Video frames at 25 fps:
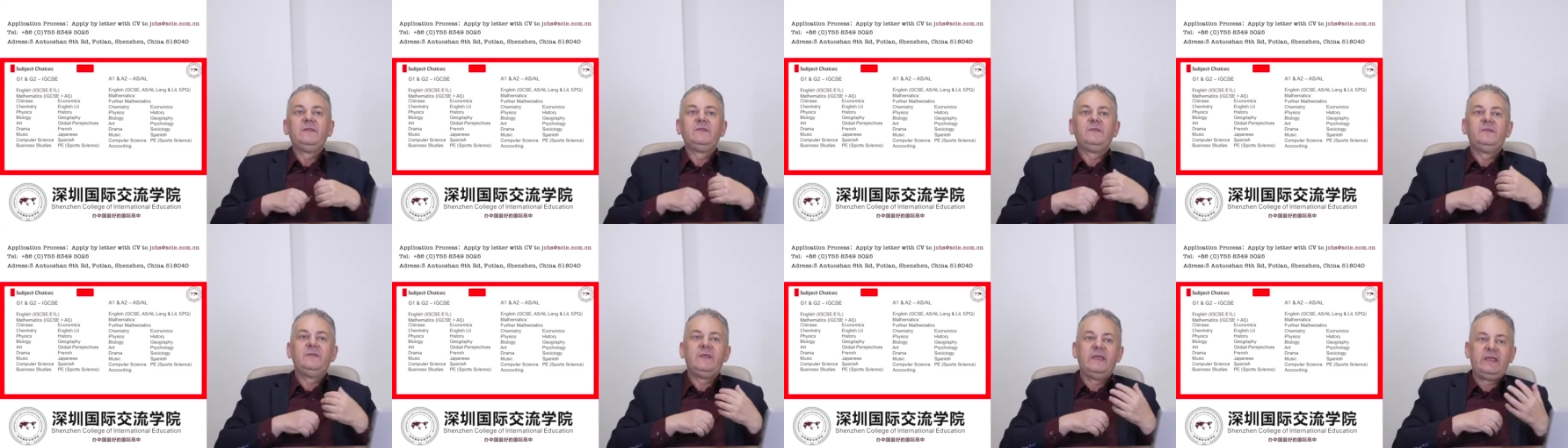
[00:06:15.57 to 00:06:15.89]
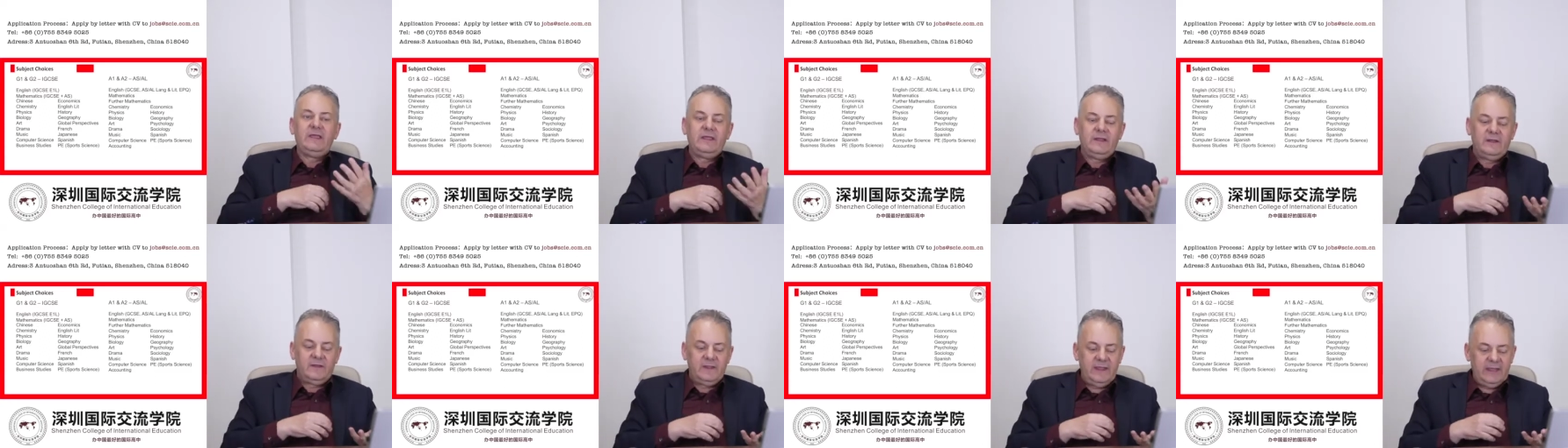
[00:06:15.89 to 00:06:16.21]

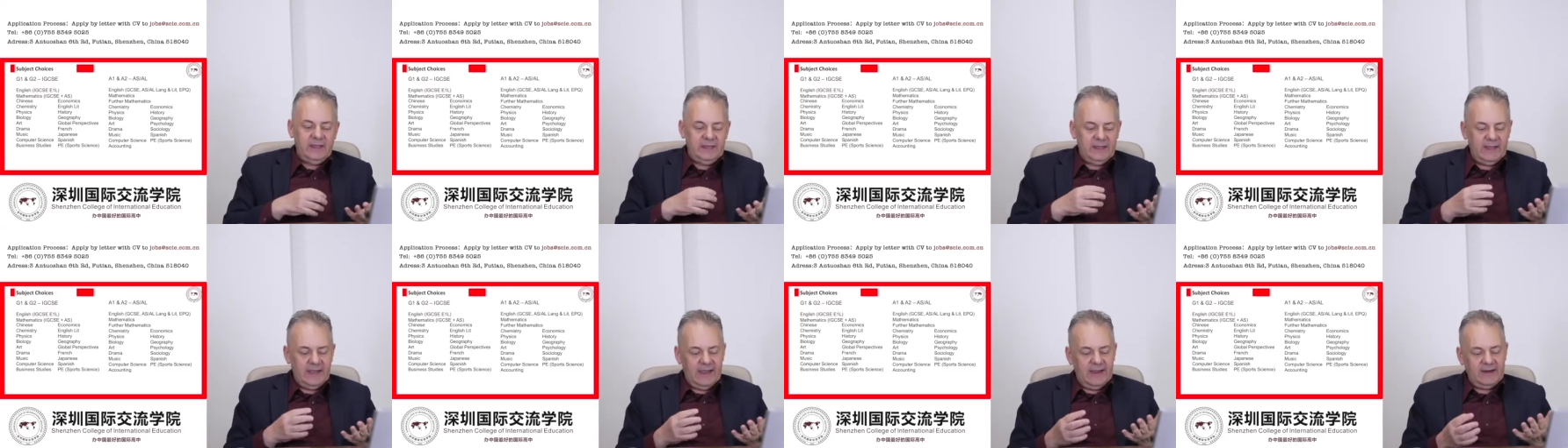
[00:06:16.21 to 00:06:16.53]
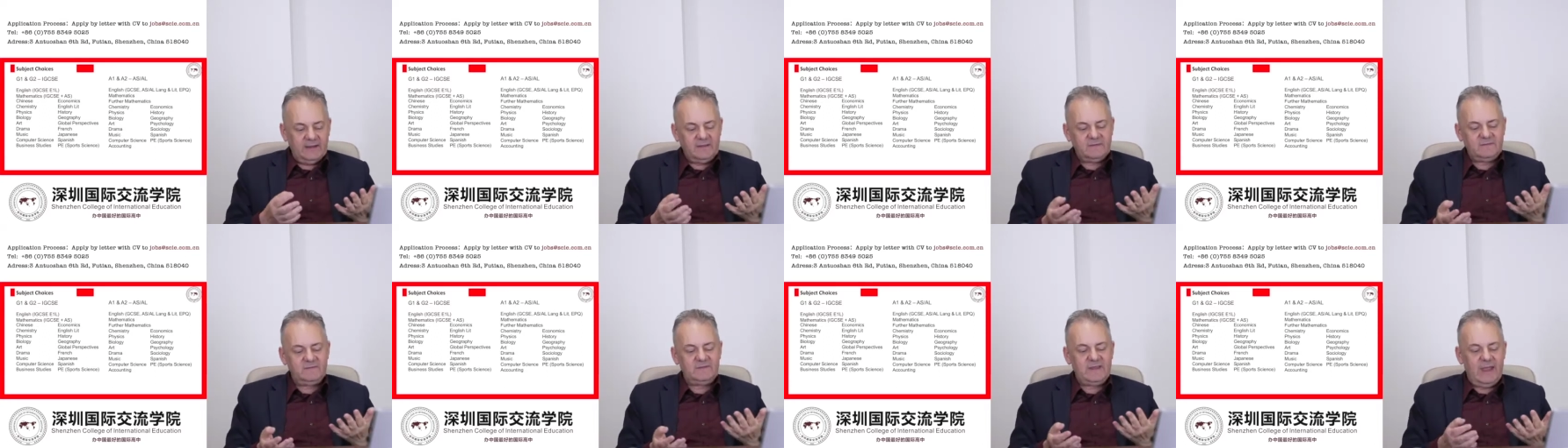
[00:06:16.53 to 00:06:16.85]
The
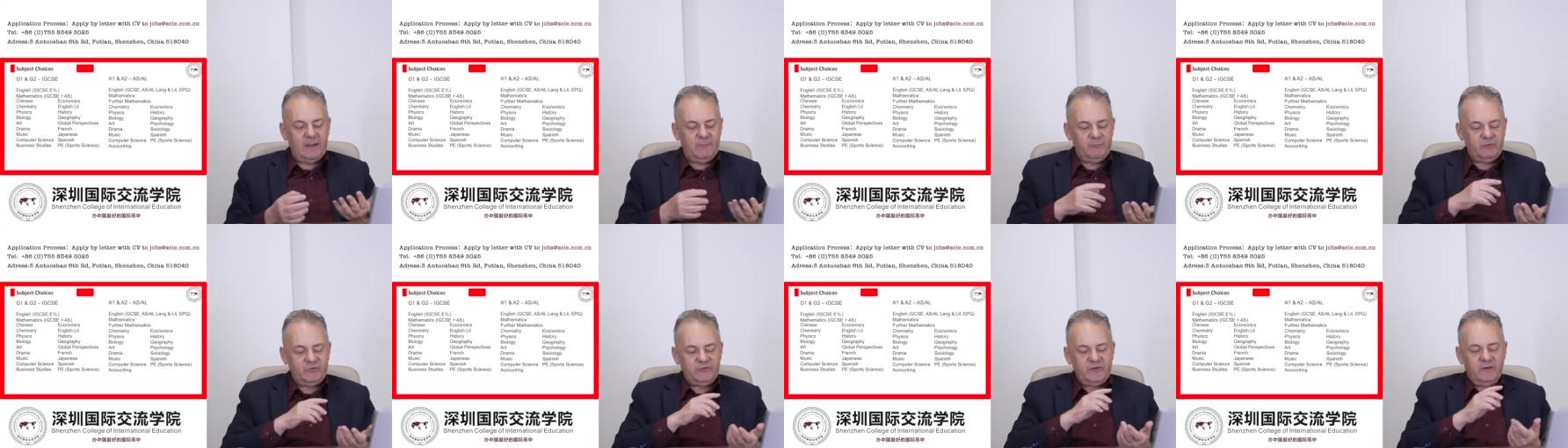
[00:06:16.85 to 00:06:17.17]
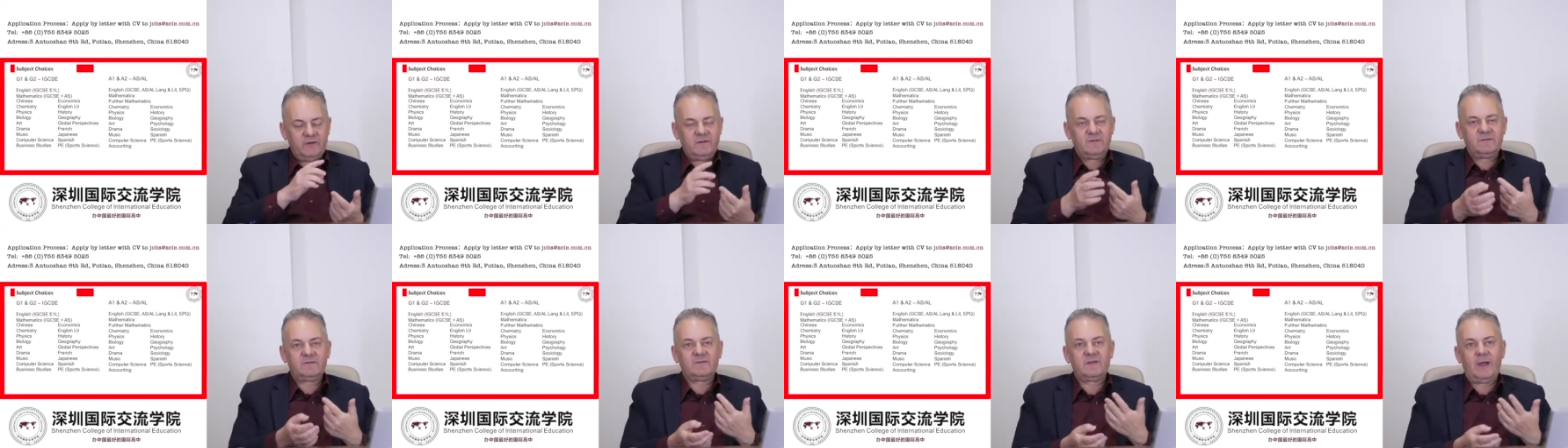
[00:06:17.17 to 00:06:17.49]

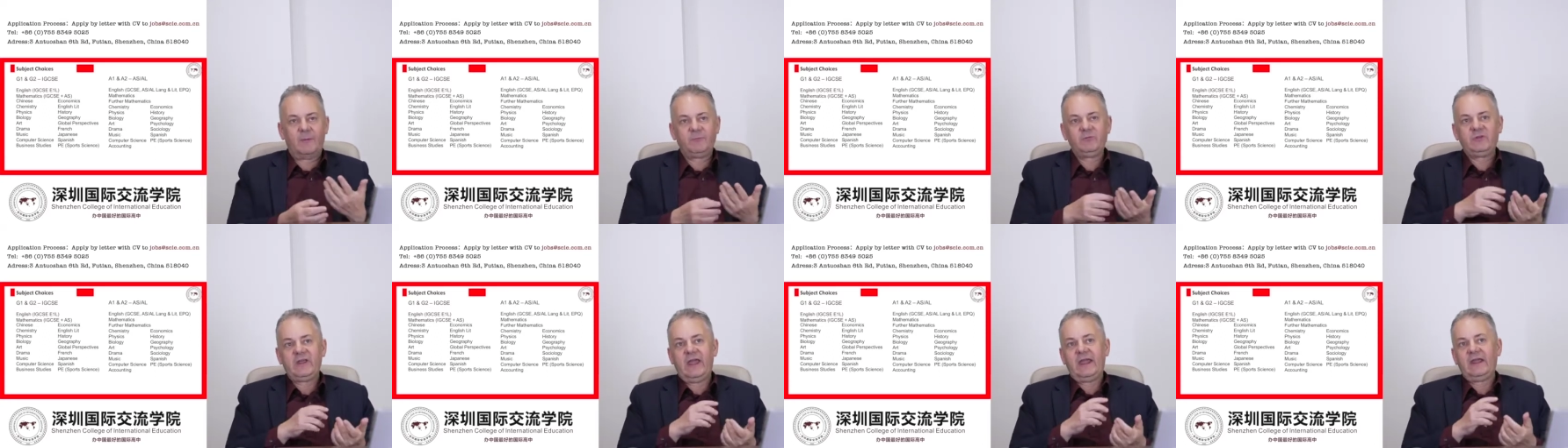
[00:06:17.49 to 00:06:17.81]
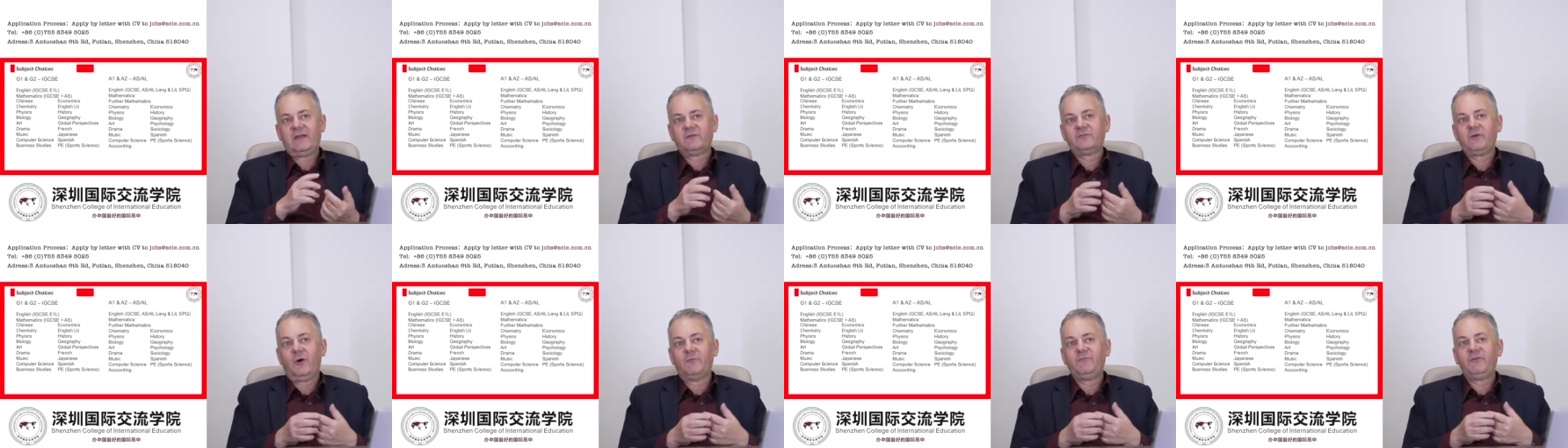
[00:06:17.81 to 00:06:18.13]
exception
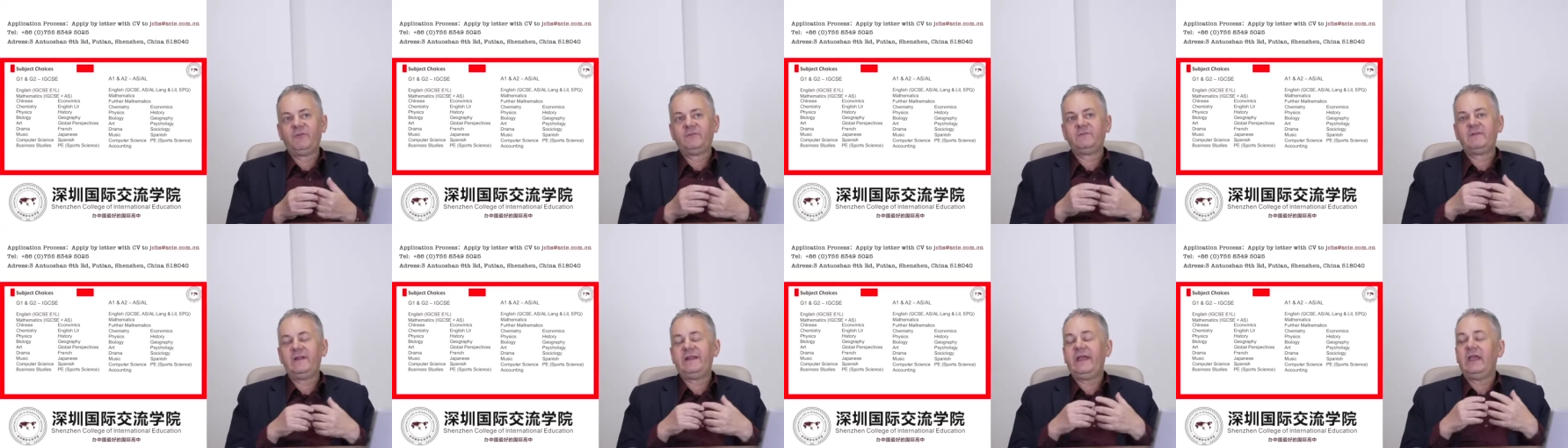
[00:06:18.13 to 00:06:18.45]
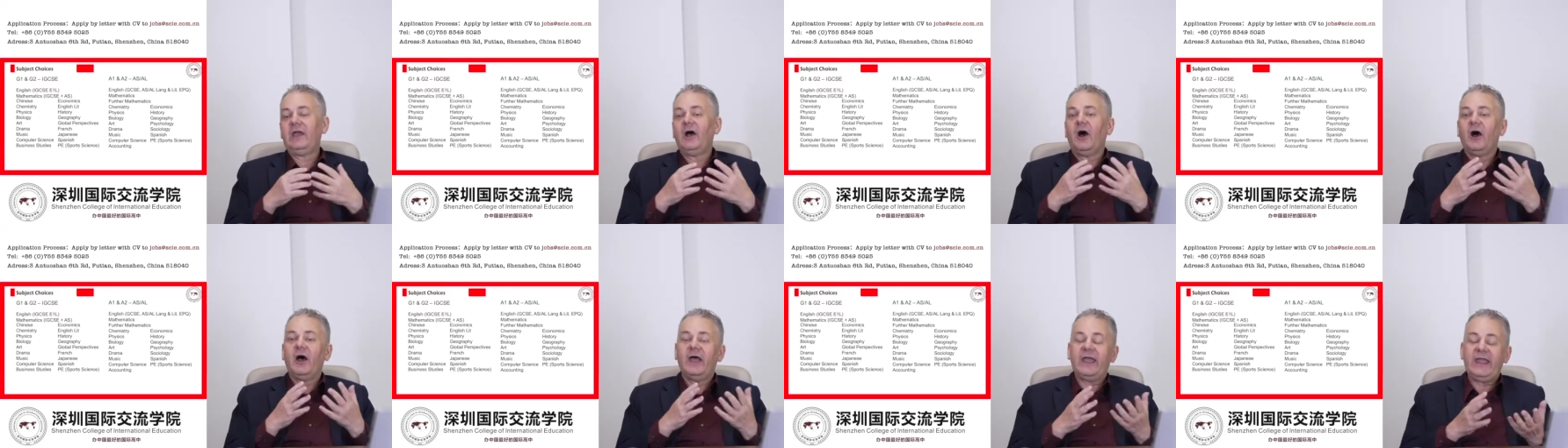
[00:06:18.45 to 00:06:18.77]
subjects obviously
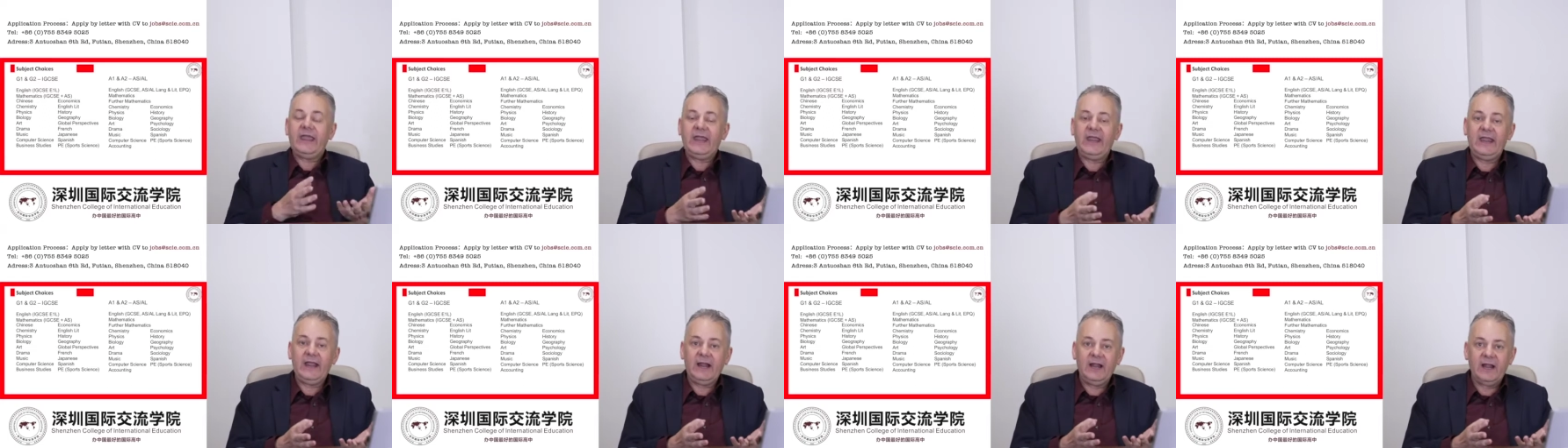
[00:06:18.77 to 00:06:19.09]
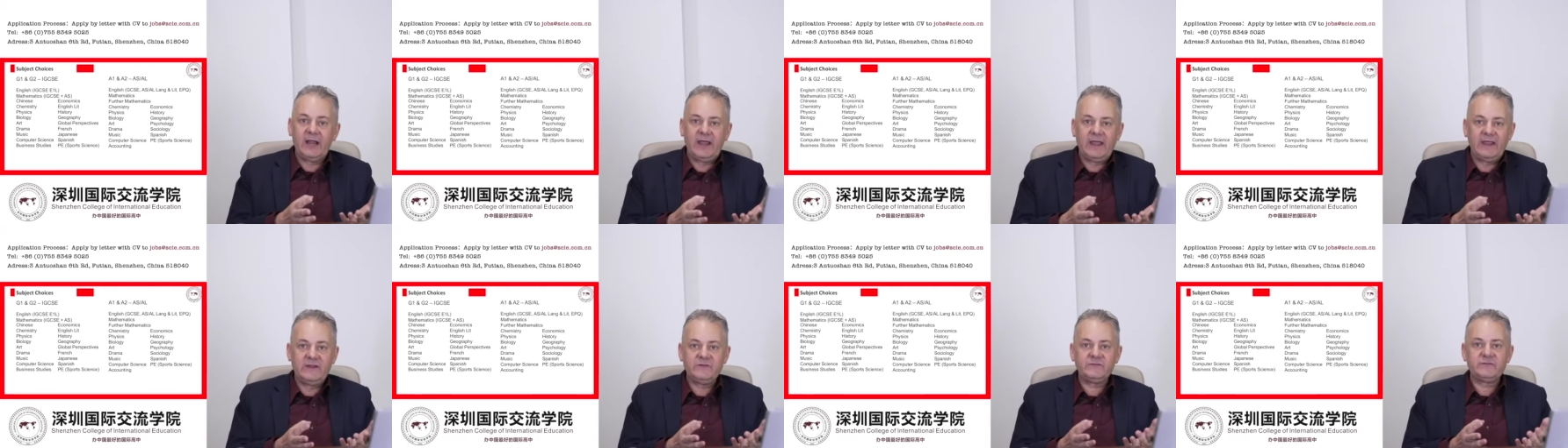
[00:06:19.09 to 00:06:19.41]
are
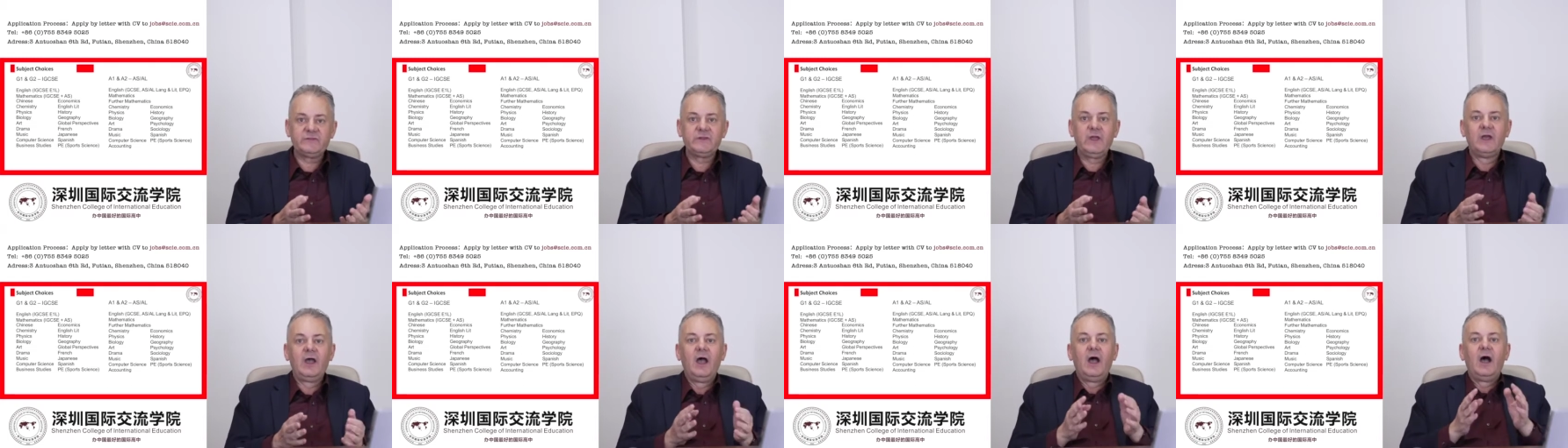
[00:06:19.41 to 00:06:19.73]
English.